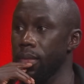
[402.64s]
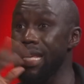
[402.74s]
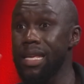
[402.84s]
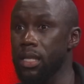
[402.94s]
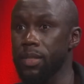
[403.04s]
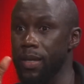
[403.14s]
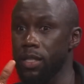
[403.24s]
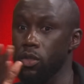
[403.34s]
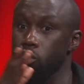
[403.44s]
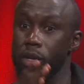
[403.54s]
He
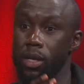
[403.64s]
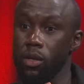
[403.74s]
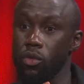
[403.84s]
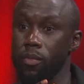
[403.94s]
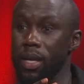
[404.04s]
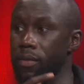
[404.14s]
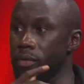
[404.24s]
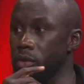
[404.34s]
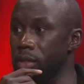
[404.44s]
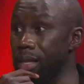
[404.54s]
expects the striker to make
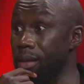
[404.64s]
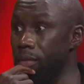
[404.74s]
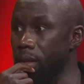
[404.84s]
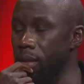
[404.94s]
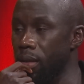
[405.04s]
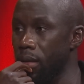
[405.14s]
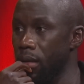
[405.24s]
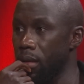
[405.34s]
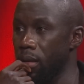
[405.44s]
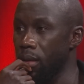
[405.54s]
efforts and defend
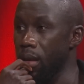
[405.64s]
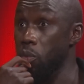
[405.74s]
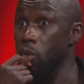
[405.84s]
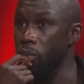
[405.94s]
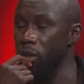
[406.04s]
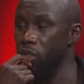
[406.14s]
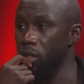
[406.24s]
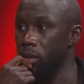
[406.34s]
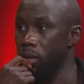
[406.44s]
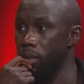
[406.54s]
and put
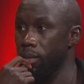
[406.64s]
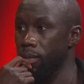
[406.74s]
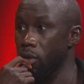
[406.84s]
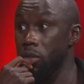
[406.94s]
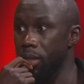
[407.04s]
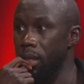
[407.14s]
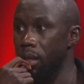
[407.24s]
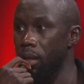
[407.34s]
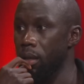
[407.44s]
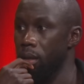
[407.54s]
pressure
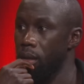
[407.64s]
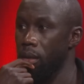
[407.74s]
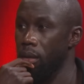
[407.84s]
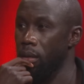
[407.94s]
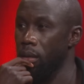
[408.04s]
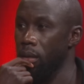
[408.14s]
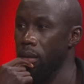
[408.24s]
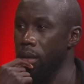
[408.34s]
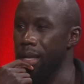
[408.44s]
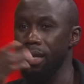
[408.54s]
constantly.
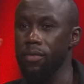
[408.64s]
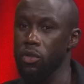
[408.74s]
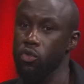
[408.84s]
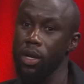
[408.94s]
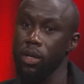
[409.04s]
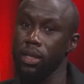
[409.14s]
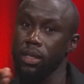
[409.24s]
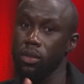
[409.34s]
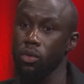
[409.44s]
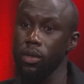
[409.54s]
And if the striker
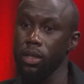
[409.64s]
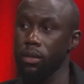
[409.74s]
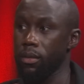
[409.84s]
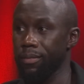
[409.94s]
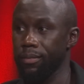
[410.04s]
doesn't do it,